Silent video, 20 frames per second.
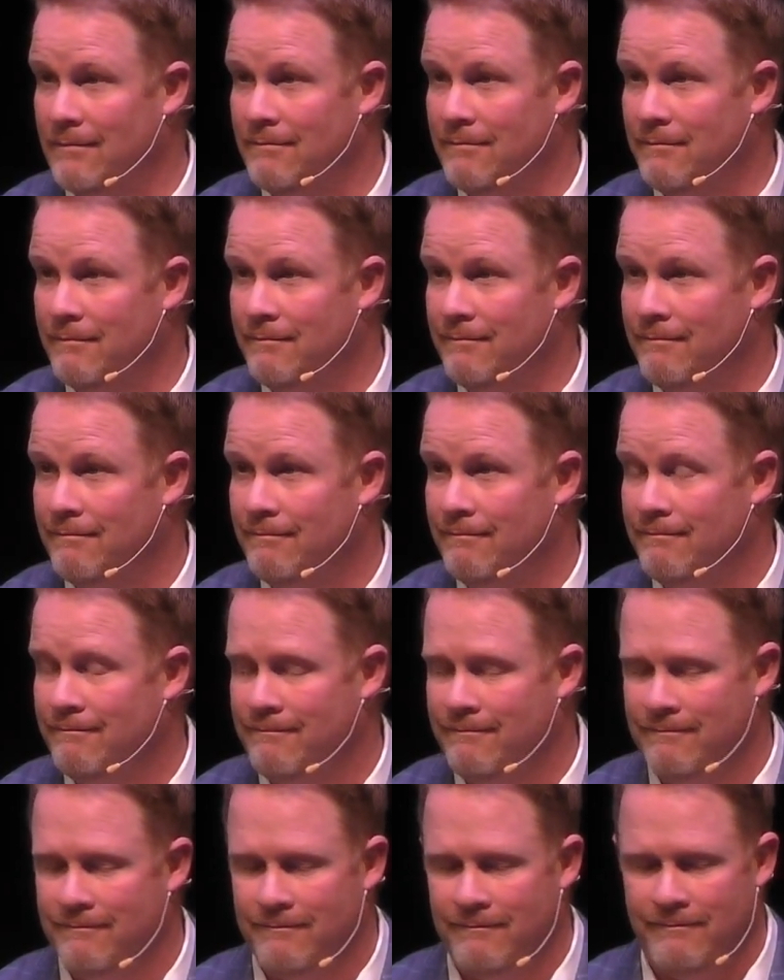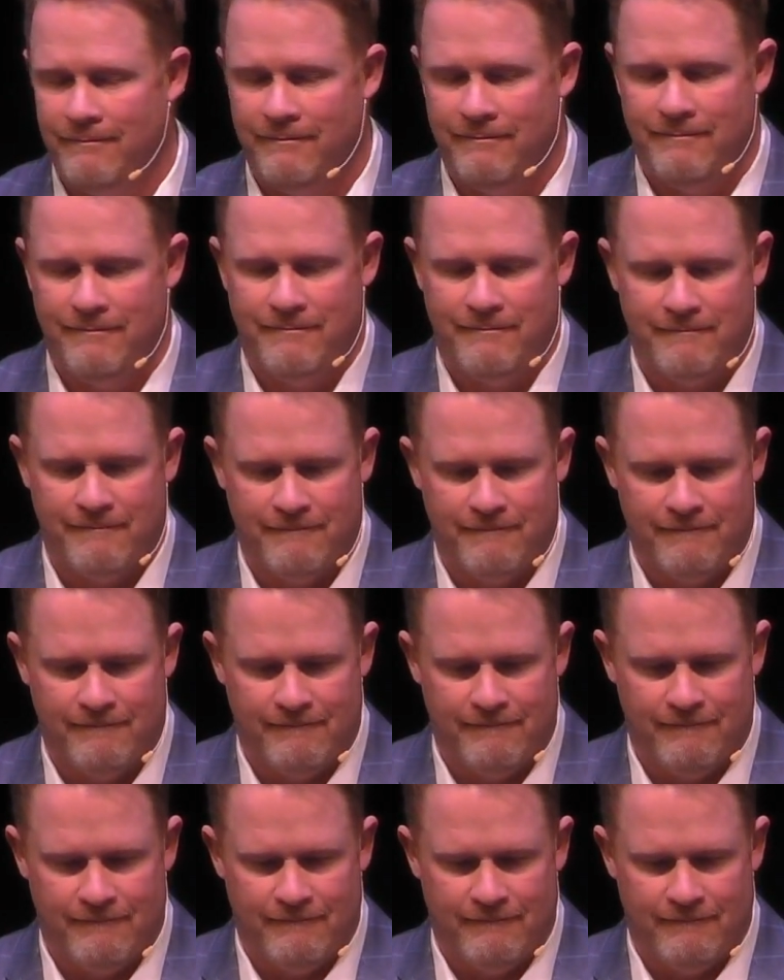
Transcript: Nobody speaks.